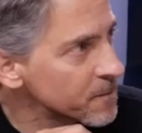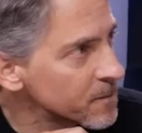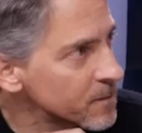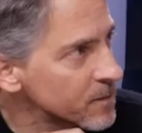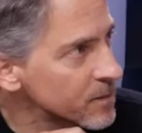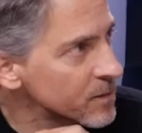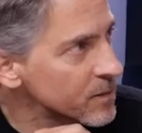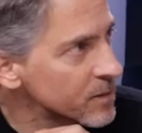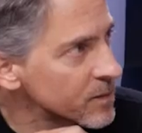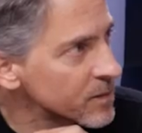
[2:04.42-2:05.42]

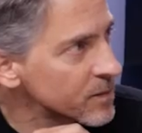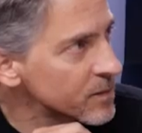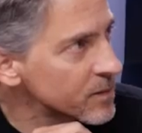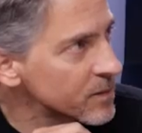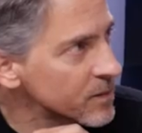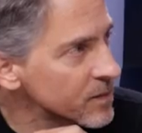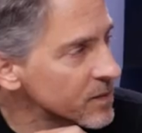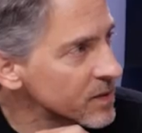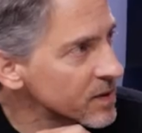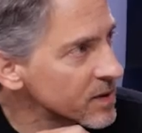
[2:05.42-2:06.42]

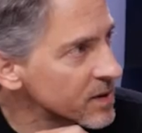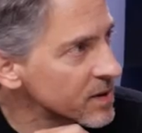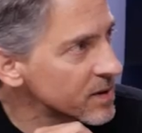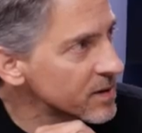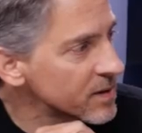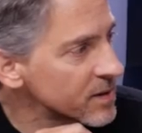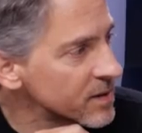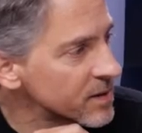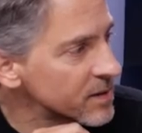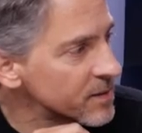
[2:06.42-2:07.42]

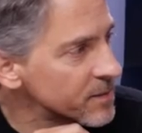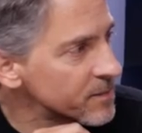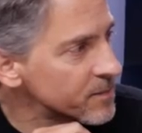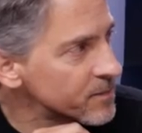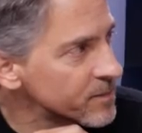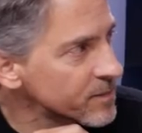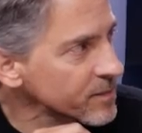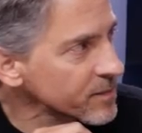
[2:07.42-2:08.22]
[no speech]